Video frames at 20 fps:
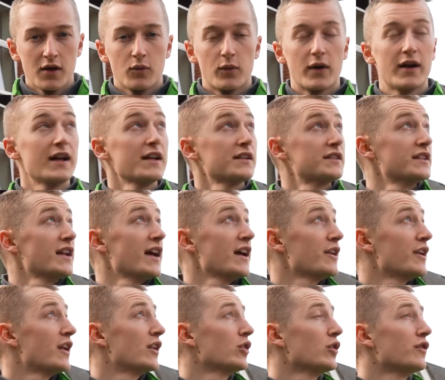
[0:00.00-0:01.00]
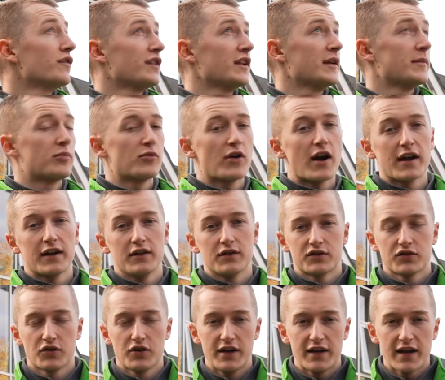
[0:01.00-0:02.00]
We're here today on a lovely, bright,
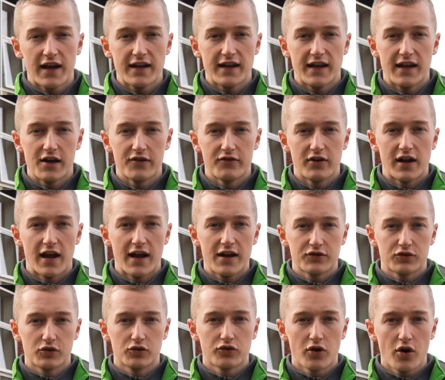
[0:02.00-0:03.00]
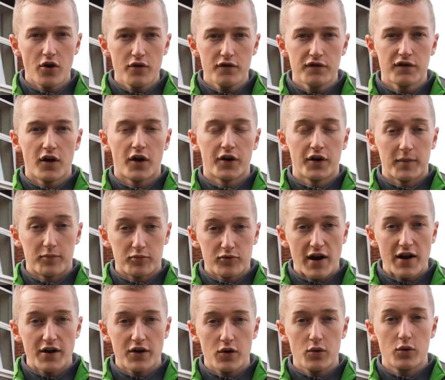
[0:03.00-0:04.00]
sunny day here in Hazel Grove on a
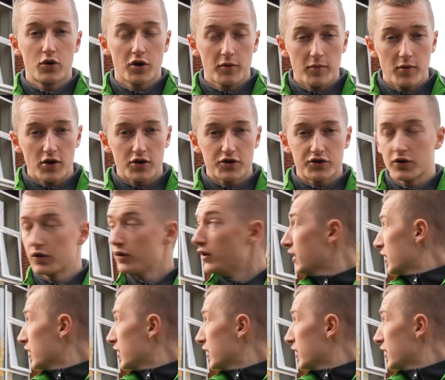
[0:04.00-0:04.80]
brand new commercial